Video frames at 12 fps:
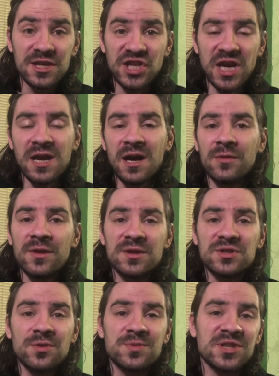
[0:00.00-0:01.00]
checking out the
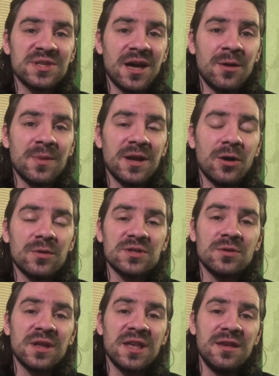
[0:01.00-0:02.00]
description down below is
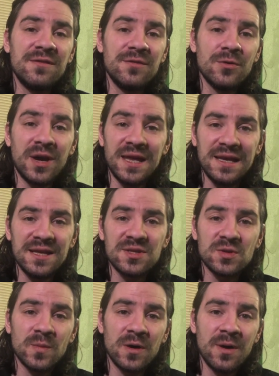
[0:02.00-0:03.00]
going to give you a link
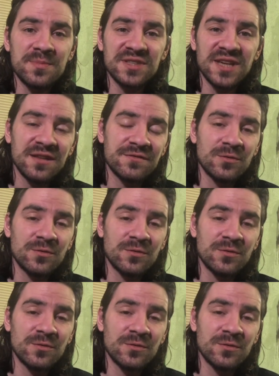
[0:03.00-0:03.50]
to my website